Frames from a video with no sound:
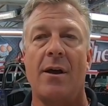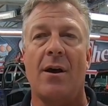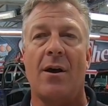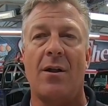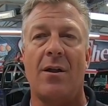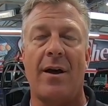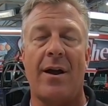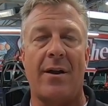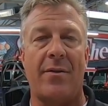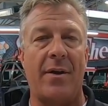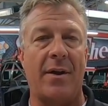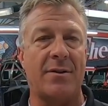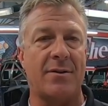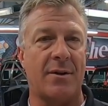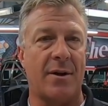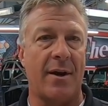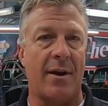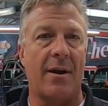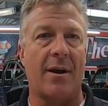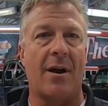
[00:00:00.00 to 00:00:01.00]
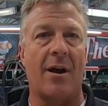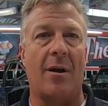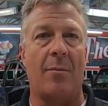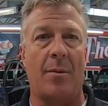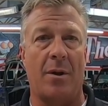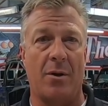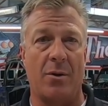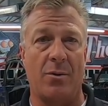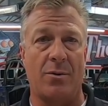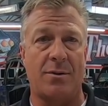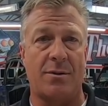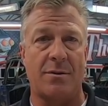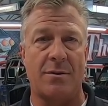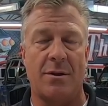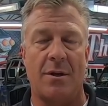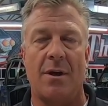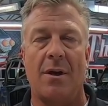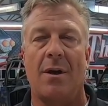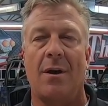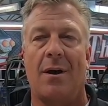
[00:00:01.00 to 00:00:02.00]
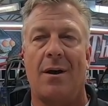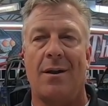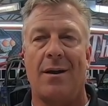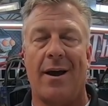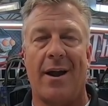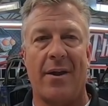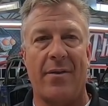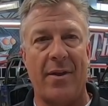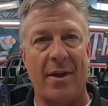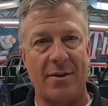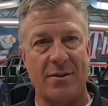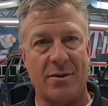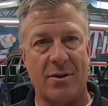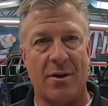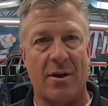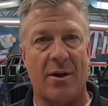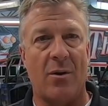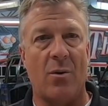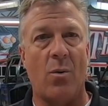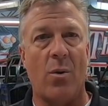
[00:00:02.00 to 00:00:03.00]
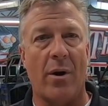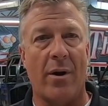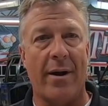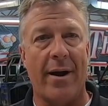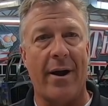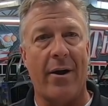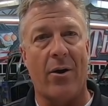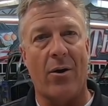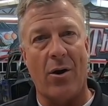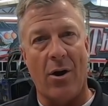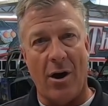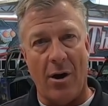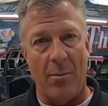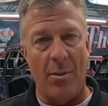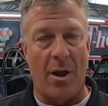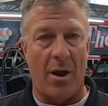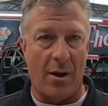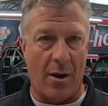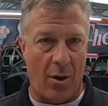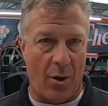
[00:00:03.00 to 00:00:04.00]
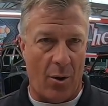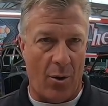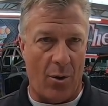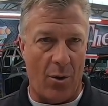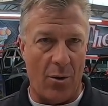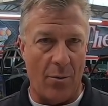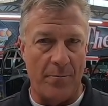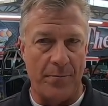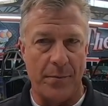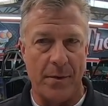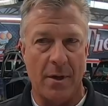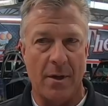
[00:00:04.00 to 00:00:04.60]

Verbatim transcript: a lot of things are gonna come loose. A lot of things are gonna wear out or oblong a hole.